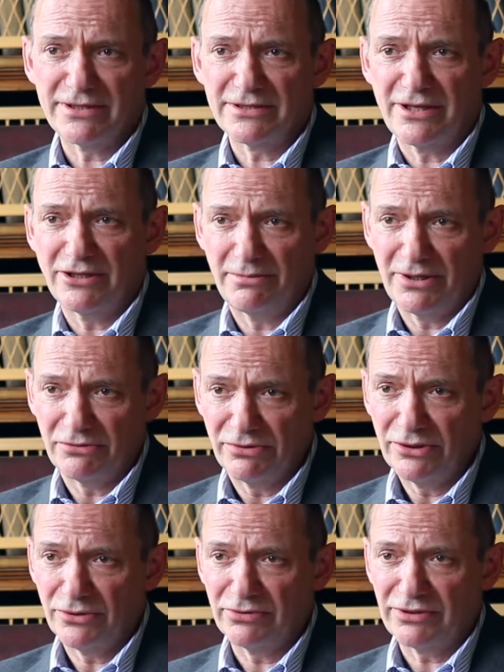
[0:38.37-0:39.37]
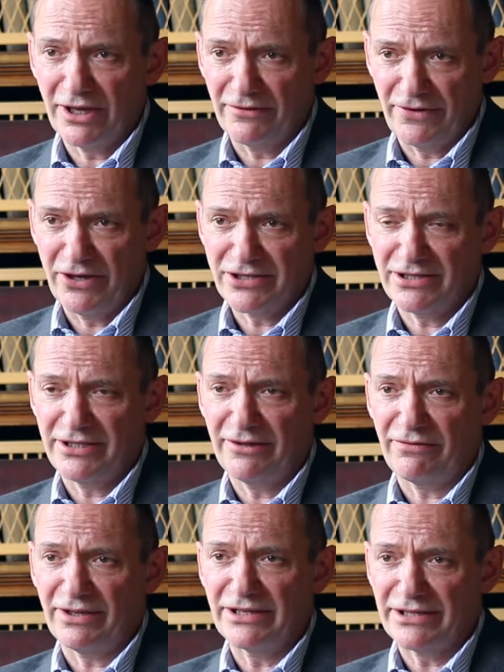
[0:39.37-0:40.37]
so there'll be a real diversity
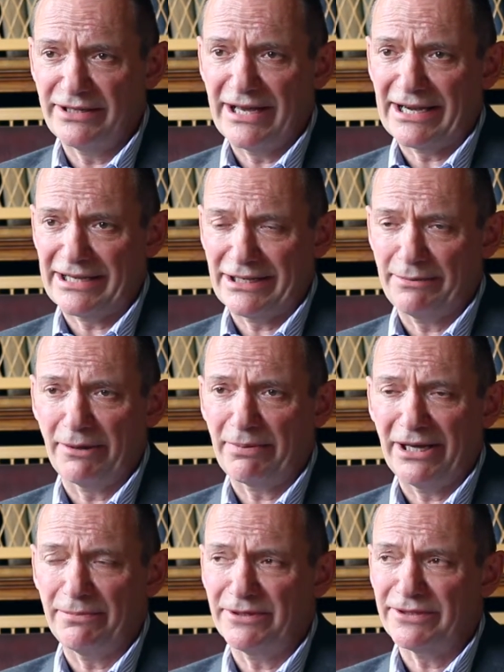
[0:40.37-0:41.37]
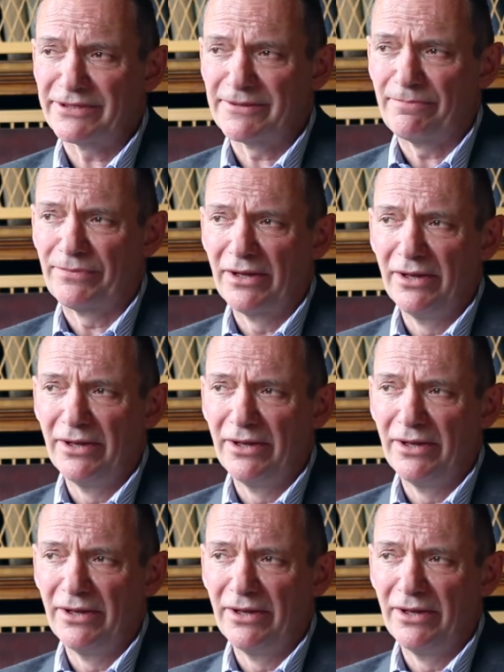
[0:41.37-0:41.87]
of things in the academic papers.